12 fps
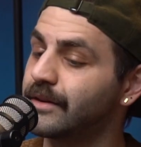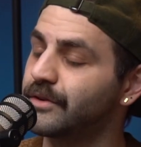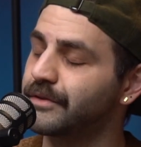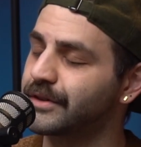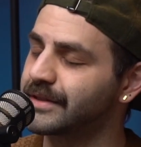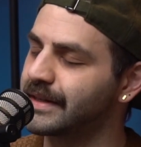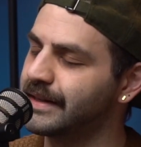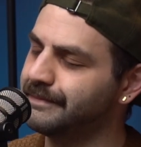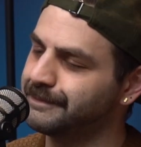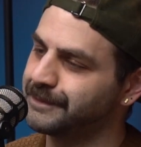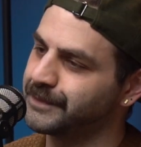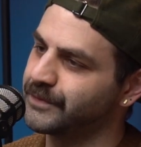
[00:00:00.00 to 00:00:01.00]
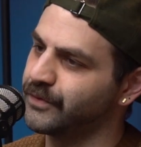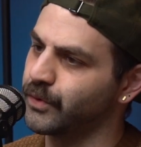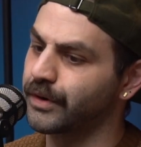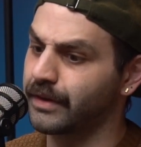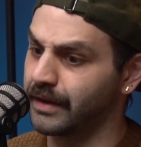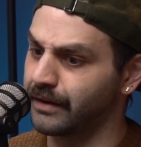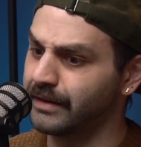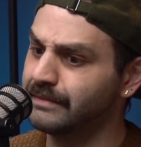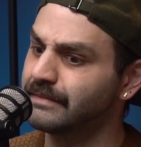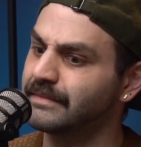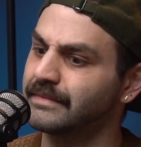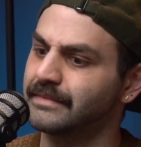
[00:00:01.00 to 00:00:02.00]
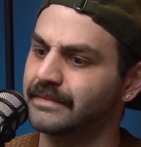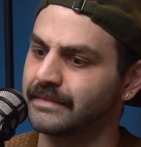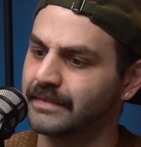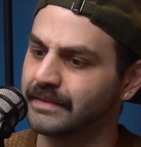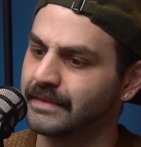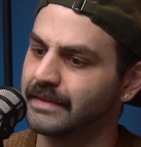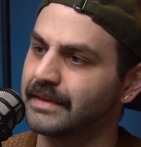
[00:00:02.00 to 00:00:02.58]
University for theater. Mm.